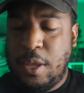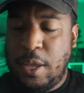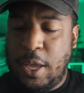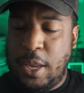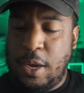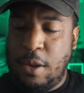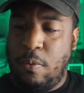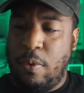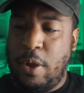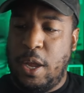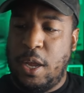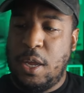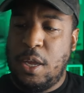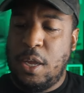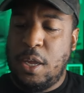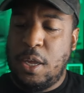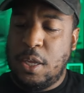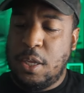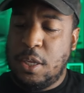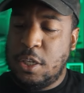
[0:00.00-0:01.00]
Anyway,
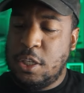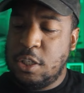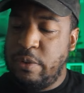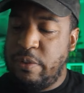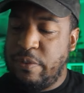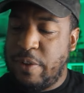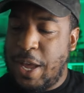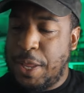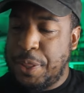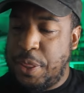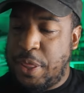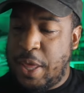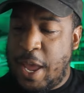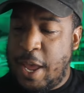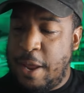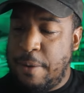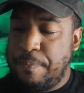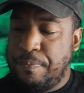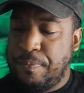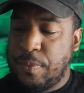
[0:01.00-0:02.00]
so we've got
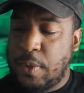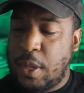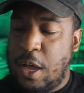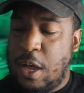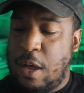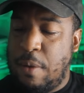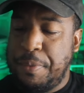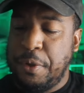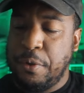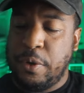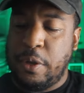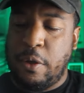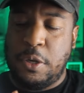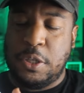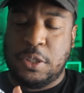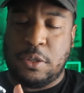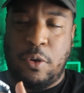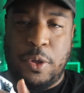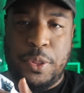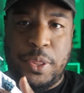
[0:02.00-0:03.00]
that. You'll
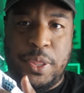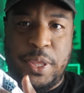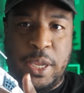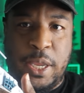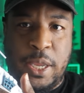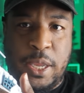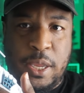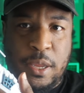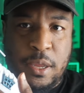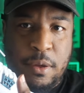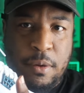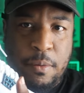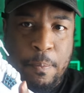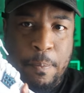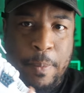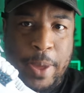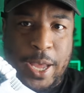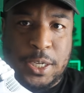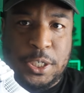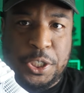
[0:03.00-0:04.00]
notice on the
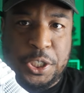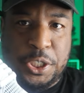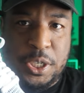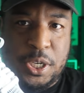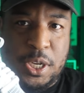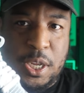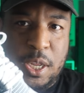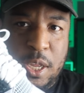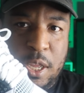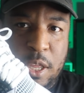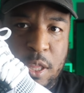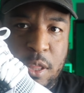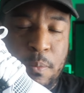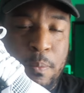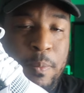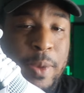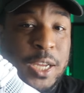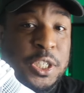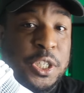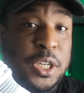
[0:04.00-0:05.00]
mesh
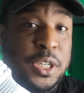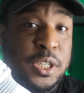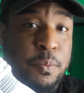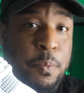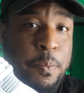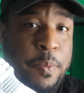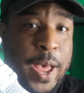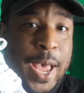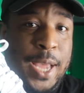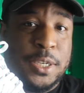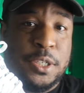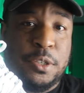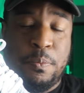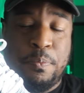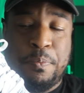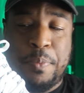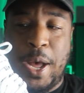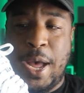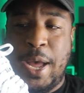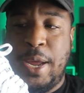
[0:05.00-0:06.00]
is backed
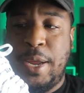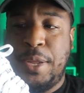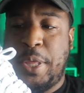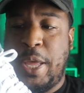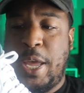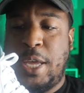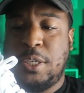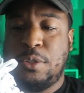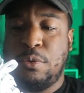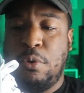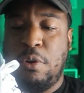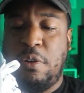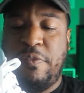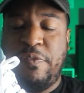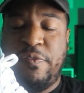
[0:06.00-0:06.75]
by that sort of